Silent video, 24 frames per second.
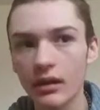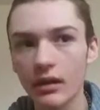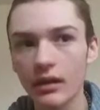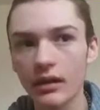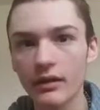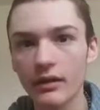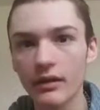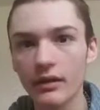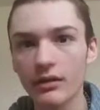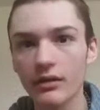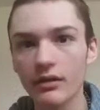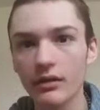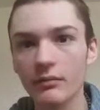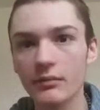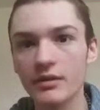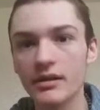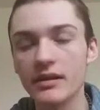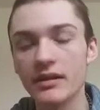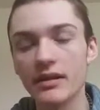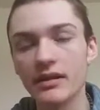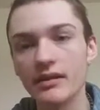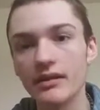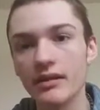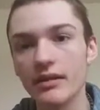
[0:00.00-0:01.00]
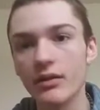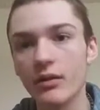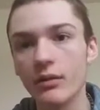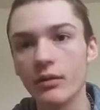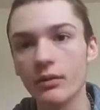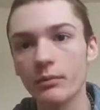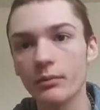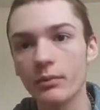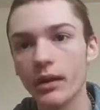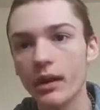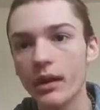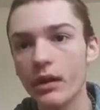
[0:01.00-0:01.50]
I think her name is Izzy
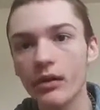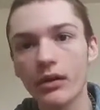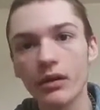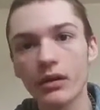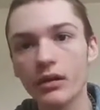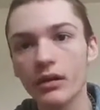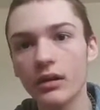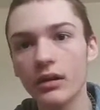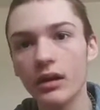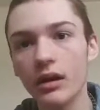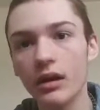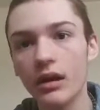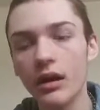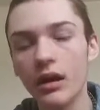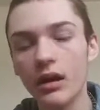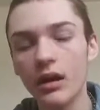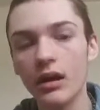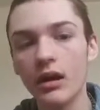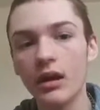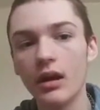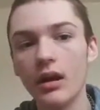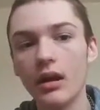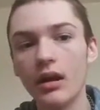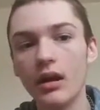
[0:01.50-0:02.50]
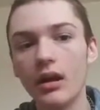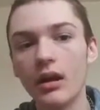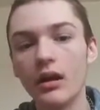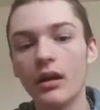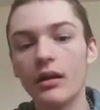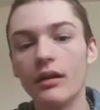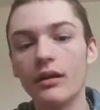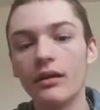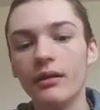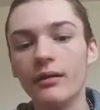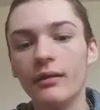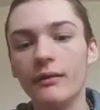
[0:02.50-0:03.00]
Kornblau,
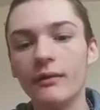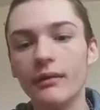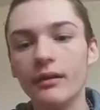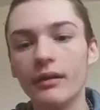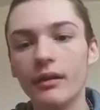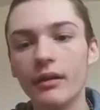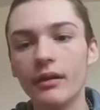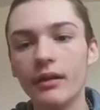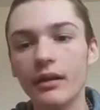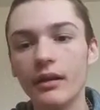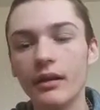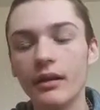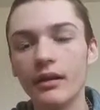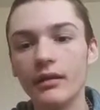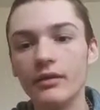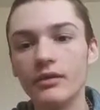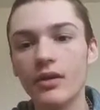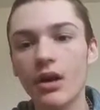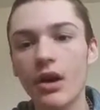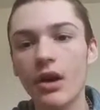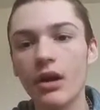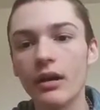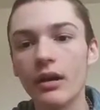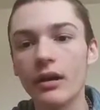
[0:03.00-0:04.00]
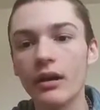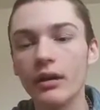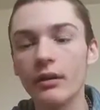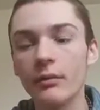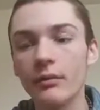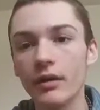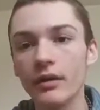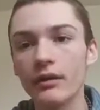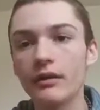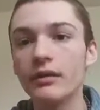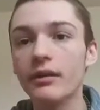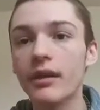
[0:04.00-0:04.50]
uh, talking
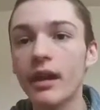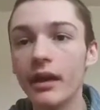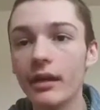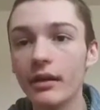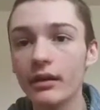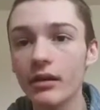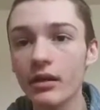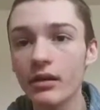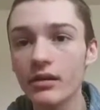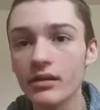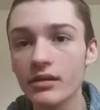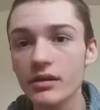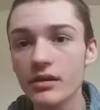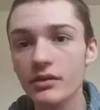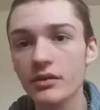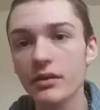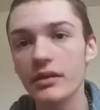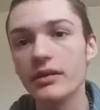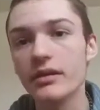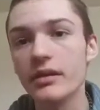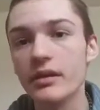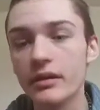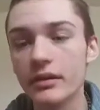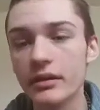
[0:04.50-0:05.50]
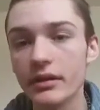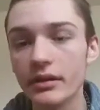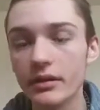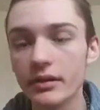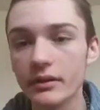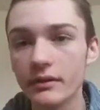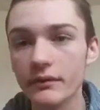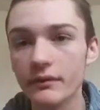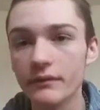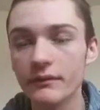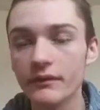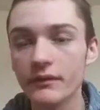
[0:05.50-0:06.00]
about the diagnostic criteria
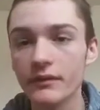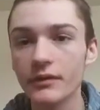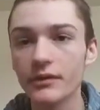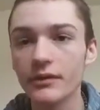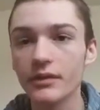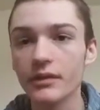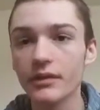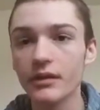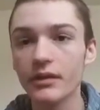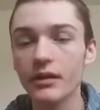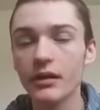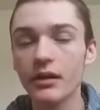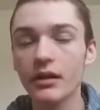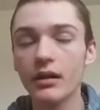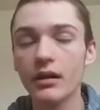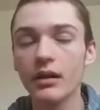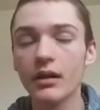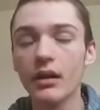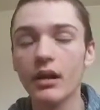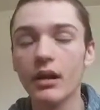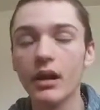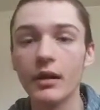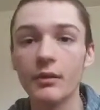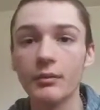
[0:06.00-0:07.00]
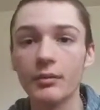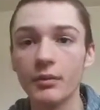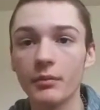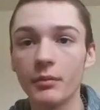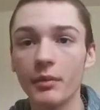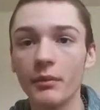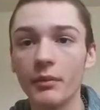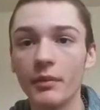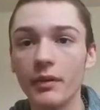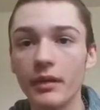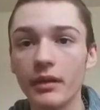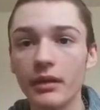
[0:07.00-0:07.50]
for
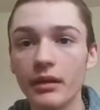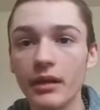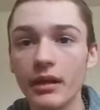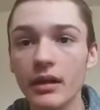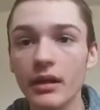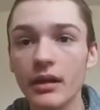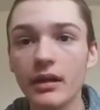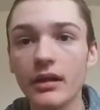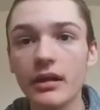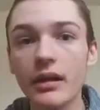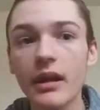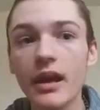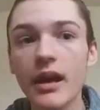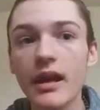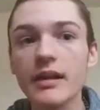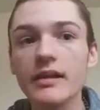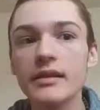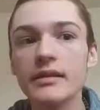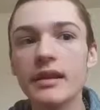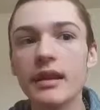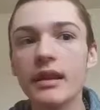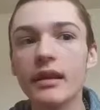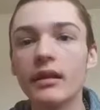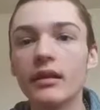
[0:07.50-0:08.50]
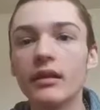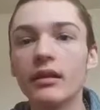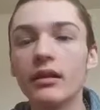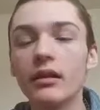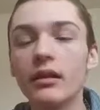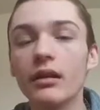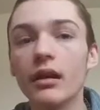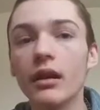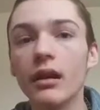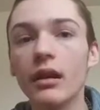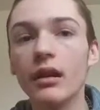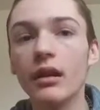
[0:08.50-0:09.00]
hypermobility EDS. And
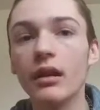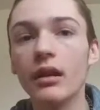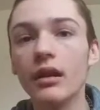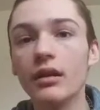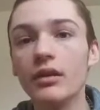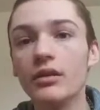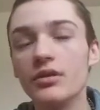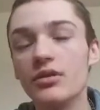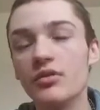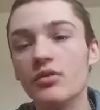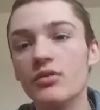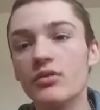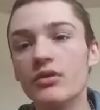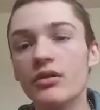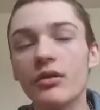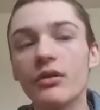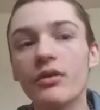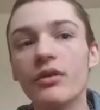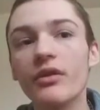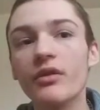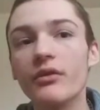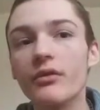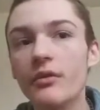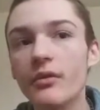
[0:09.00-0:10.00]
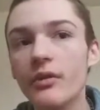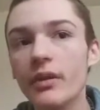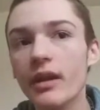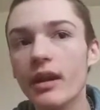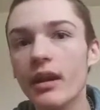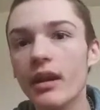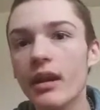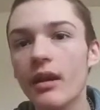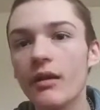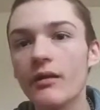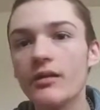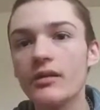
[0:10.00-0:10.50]
she was going through it,
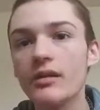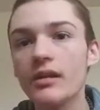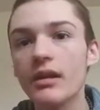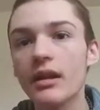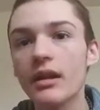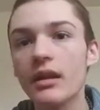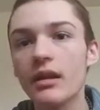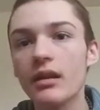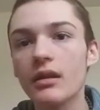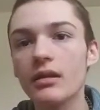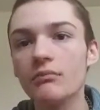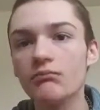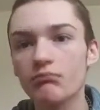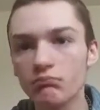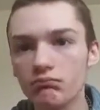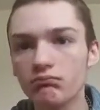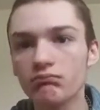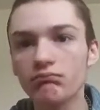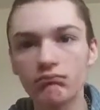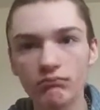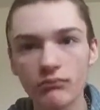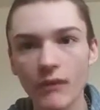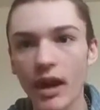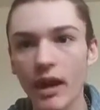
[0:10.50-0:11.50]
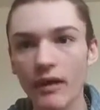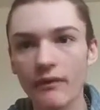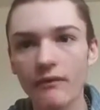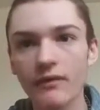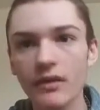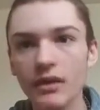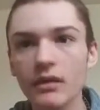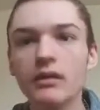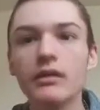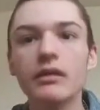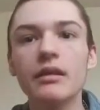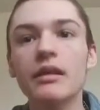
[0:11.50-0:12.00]
and I was like, I
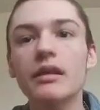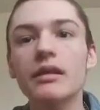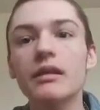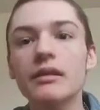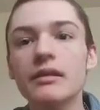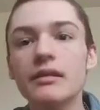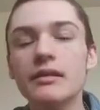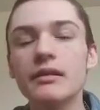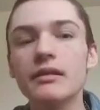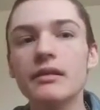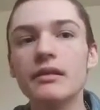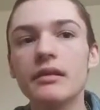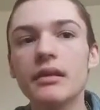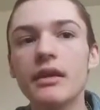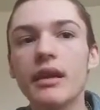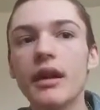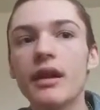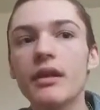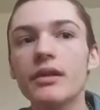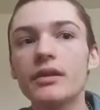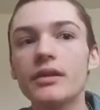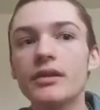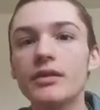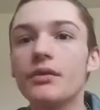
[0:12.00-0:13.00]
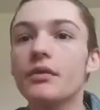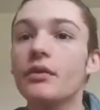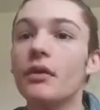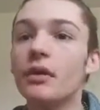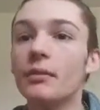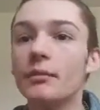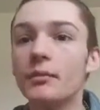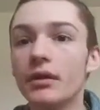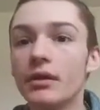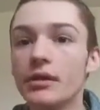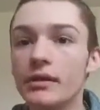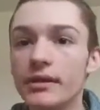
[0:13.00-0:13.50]
fit this. And so
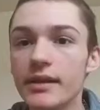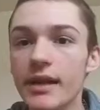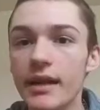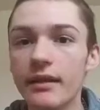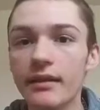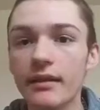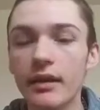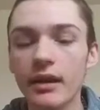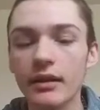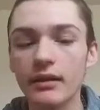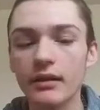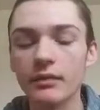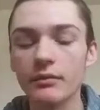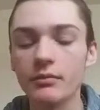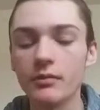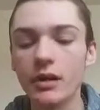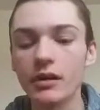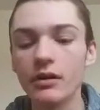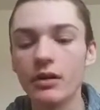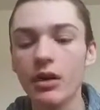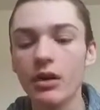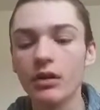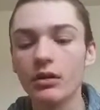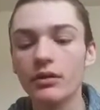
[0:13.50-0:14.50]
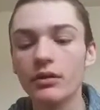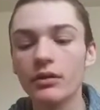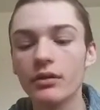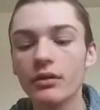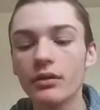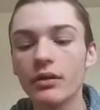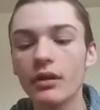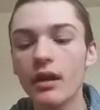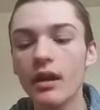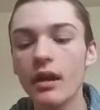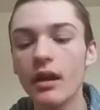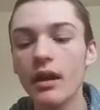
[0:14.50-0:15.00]
I'm going to take that to my
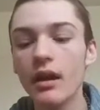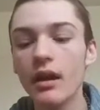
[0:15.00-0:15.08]
doctor.